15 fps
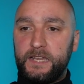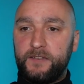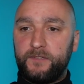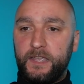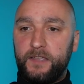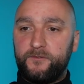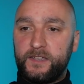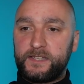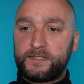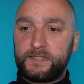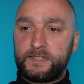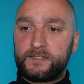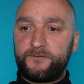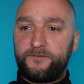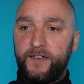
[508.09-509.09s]
investors
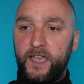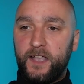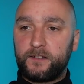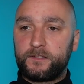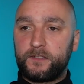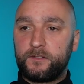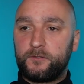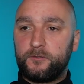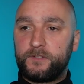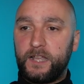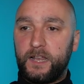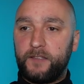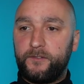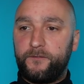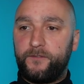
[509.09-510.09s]
failed to
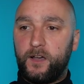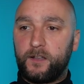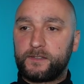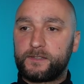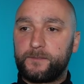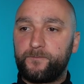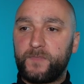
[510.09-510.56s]
deliver funds.